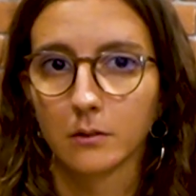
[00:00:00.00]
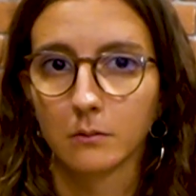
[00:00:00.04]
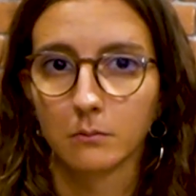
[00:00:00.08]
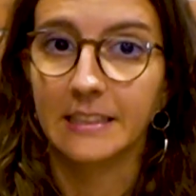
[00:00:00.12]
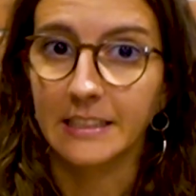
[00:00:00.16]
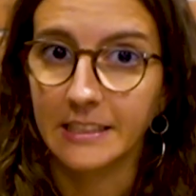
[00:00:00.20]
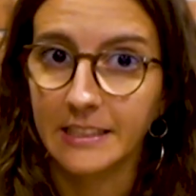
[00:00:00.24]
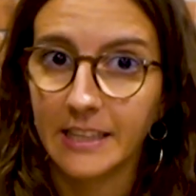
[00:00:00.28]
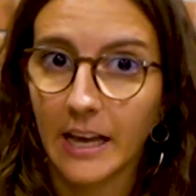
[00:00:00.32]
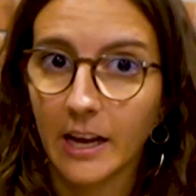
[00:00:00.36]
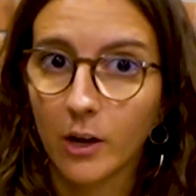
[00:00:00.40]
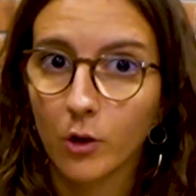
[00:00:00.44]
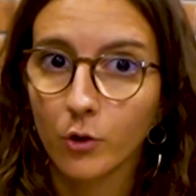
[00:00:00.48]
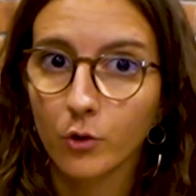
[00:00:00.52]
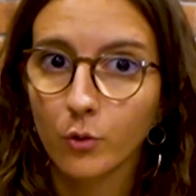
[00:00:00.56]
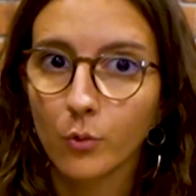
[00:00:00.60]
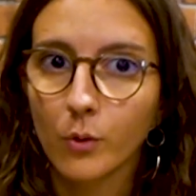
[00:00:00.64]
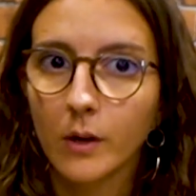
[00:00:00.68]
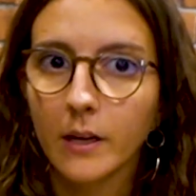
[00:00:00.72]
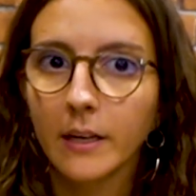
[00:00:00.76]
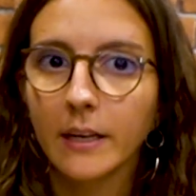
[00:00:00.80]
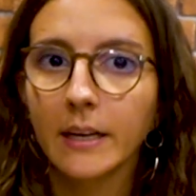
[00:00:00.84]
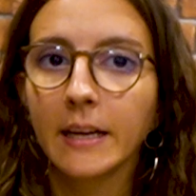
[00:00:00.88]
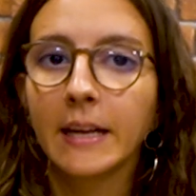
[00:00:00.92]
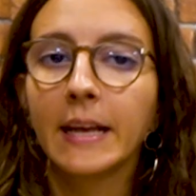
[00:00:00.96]
The second
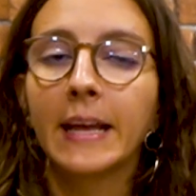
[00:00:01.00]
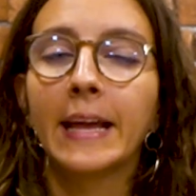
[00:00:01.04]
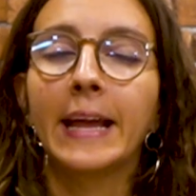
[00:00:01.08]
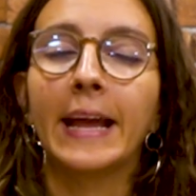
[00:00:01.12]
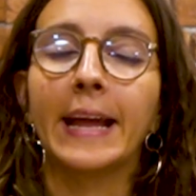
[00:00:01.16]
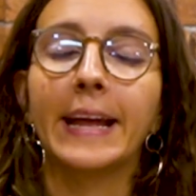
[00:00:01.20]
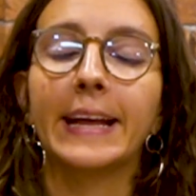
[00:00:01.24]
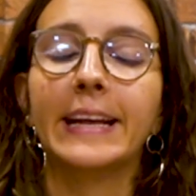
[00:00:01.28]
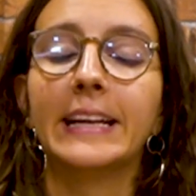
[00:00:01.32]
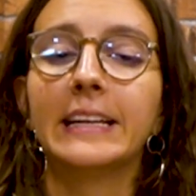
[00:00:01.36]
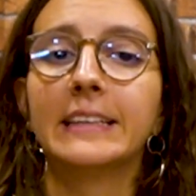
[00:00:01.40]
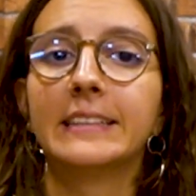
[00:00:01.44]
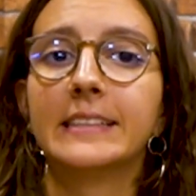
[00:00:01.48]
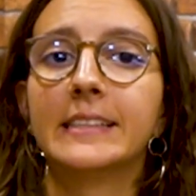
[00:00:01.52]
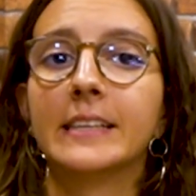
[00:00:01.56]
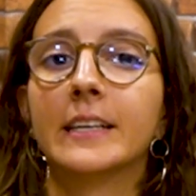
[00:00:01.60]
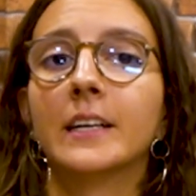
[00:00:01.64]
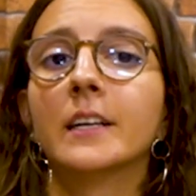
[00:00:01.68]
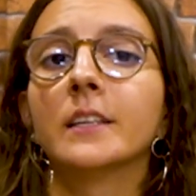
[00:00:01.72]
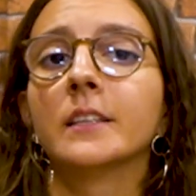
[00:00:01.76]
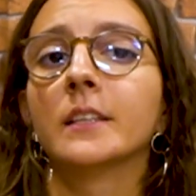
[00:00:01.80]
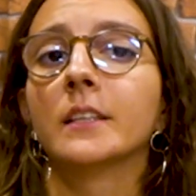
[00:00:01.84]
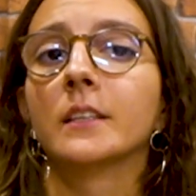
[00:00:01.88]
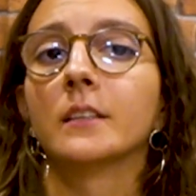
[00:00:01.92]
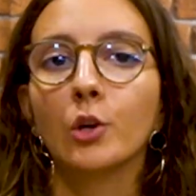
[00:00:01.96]
one is
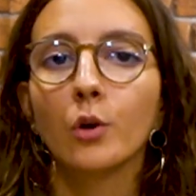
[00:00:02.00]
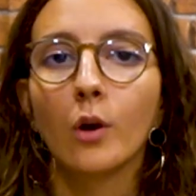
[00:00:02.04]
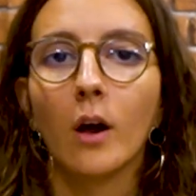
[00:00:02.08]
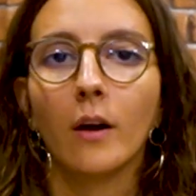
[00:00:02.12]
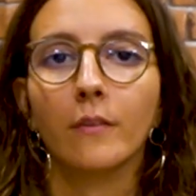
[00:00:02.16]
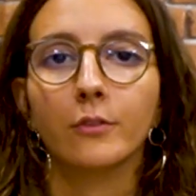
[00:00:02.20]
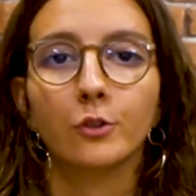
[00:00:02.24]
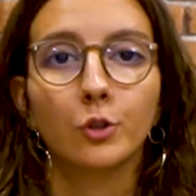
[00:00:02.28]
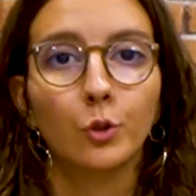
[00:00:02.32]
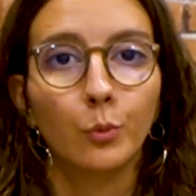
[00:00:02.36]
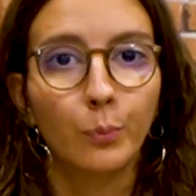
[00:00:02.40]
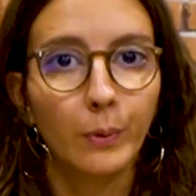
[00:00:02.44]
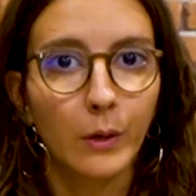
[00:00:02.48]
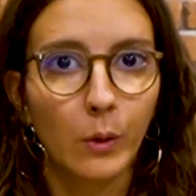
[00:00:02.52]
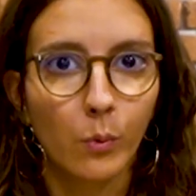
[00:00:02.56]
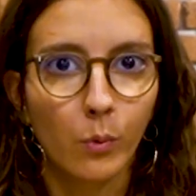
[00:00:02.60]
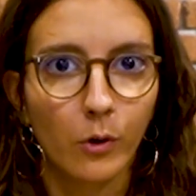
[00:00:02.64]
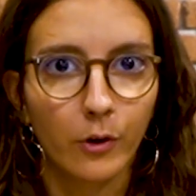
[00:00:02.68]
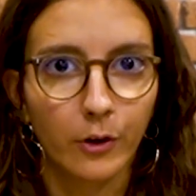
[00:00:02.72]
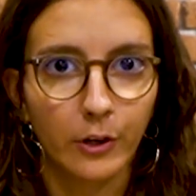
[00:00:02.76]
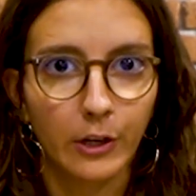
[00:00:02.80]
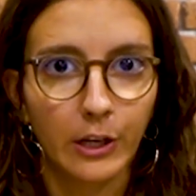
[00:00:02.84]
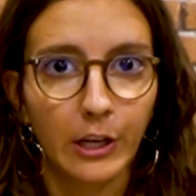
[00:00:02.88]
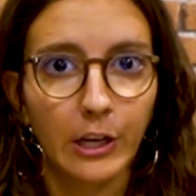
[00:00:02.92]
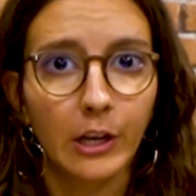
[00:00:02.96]
that you have to be
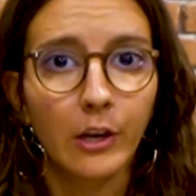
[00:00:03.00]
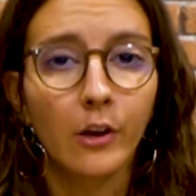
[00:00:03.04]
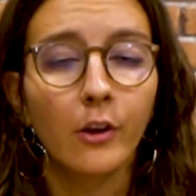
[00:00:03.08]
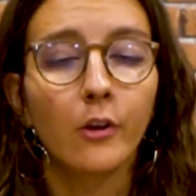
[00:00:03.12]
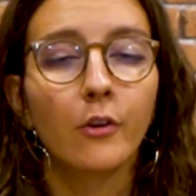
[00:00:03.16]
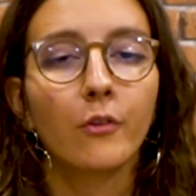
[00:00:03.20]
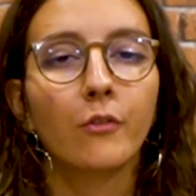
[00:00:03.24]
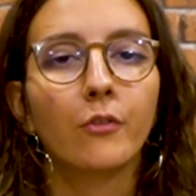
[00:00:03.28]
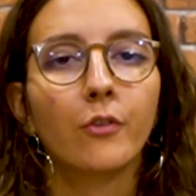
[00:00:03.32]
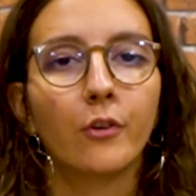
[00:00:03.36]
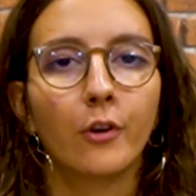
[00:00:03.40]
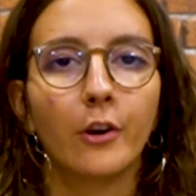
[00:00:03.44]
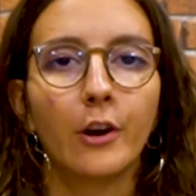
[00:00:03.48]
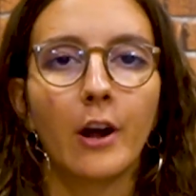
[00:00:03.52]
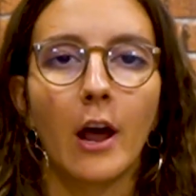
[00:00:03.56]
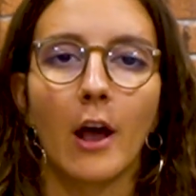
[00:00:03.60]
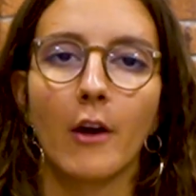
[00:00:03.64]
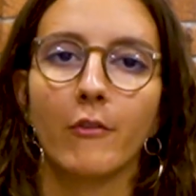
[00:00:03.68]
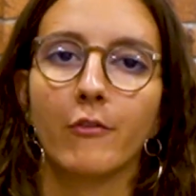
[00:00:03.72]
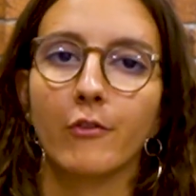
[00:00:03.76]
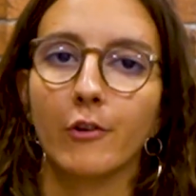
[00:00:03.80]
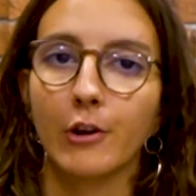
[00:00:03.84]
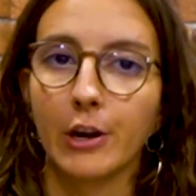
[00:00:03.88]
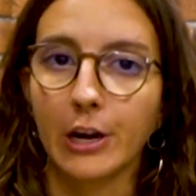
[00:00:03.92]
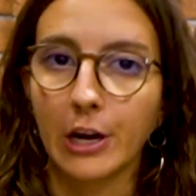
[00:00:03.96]
working for a
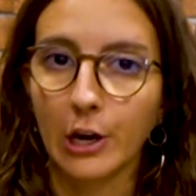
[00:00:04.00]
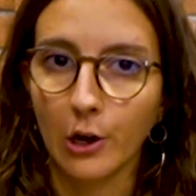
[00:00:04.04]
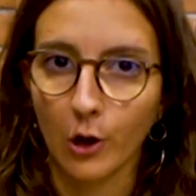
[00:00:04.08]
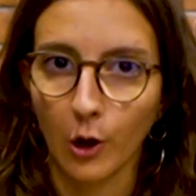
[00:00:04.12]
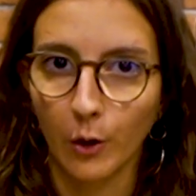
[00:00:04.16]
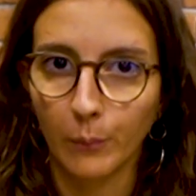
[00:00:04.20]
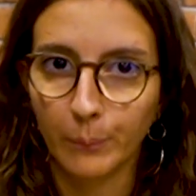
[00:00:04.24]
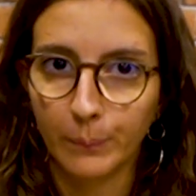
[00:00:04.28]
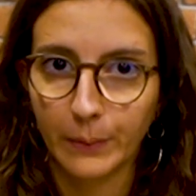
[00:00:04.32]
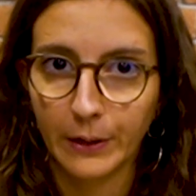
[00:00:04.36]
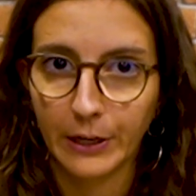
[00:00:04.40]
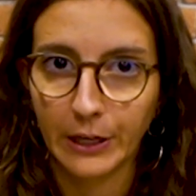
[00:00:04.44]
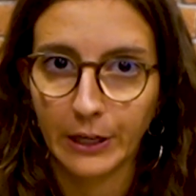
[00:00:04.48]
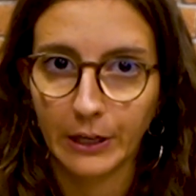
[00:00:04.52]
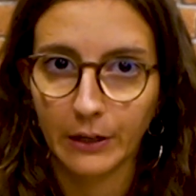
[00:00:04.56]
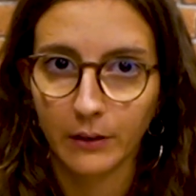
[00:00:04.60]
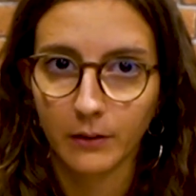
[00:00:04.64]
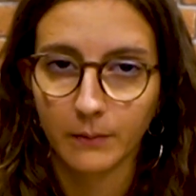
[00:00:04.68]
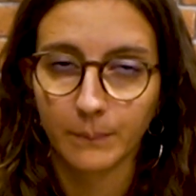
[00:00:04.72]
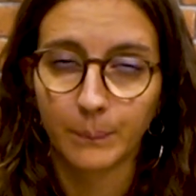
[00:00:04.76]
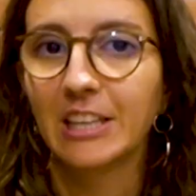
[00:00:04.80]
foreign company.